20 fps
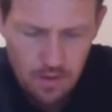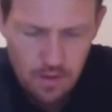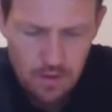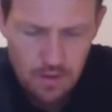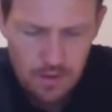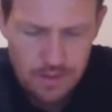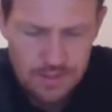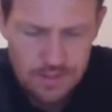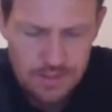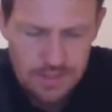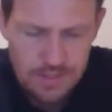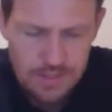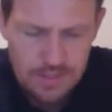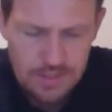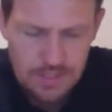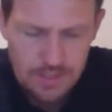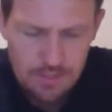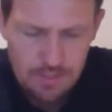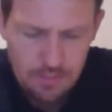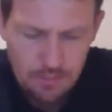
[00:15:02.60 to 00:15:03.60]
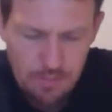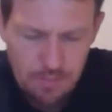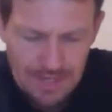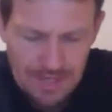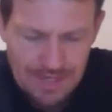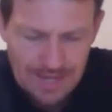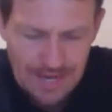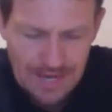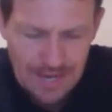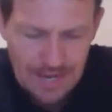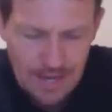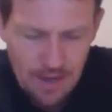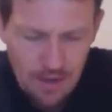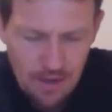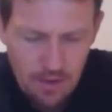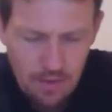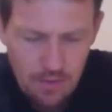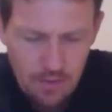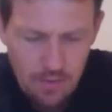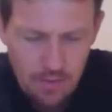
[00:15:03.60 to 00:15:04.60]
let's see, it says, But
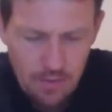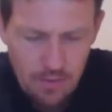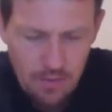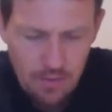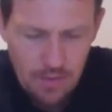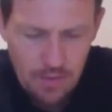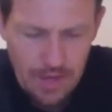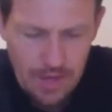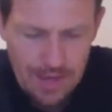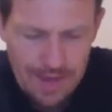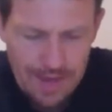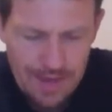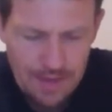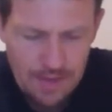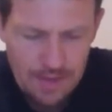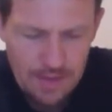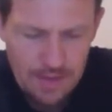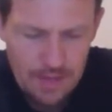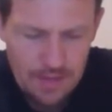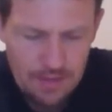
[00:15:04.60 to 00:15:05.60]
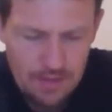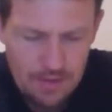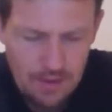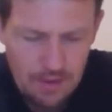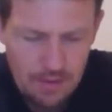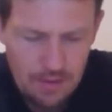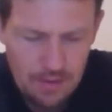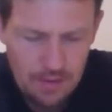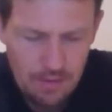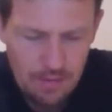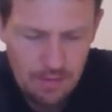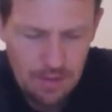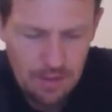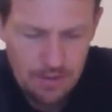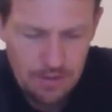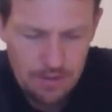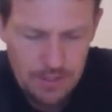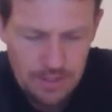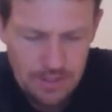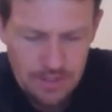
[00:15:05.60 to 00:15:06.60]
now hath he, talking
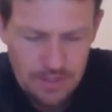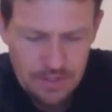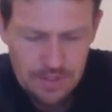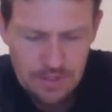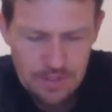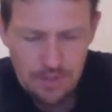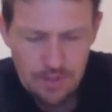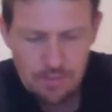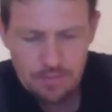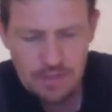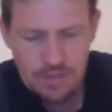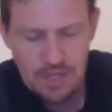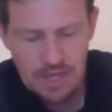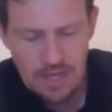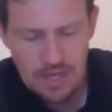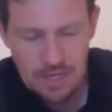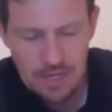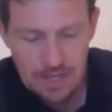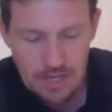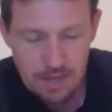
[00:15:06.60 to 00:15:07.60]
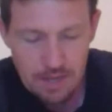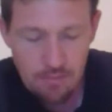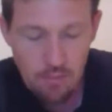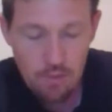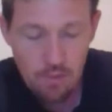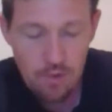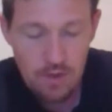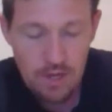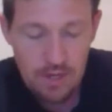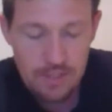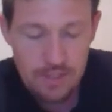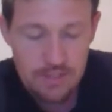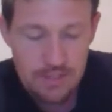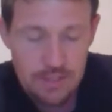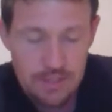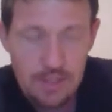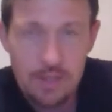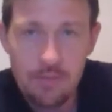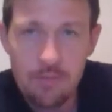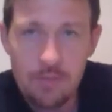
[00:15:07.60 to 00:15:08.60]
about Jesus, obtained a more
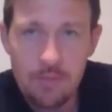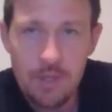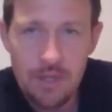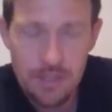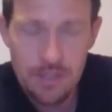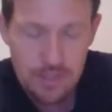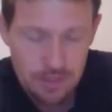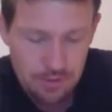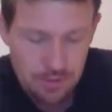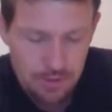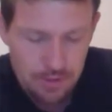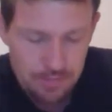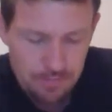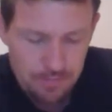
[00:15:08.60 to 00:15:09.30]
excellent ministry,